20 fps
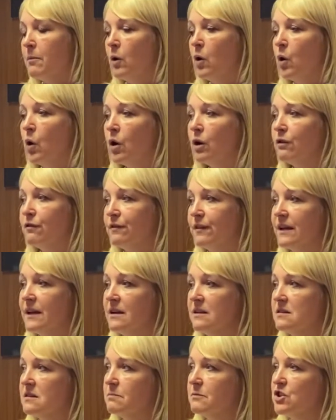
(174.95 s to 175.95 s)
All of
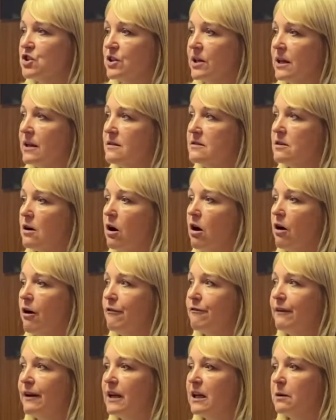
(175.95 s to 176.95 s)
these machines are
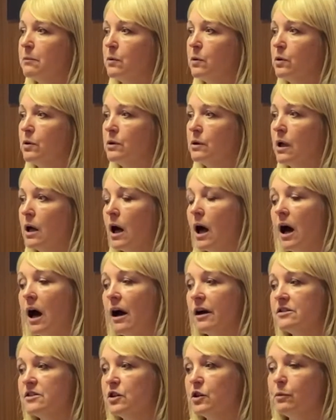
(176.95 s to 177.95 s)
available
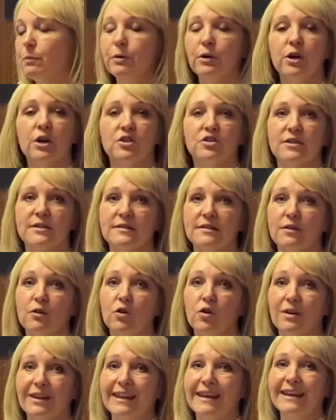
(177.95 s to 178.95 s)
to purchase
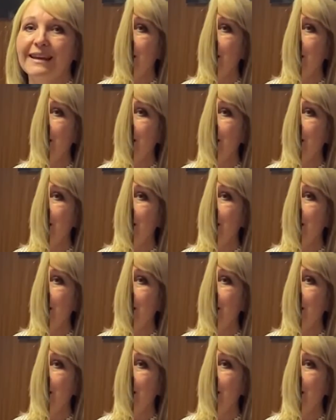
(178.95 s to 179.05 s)
or lease.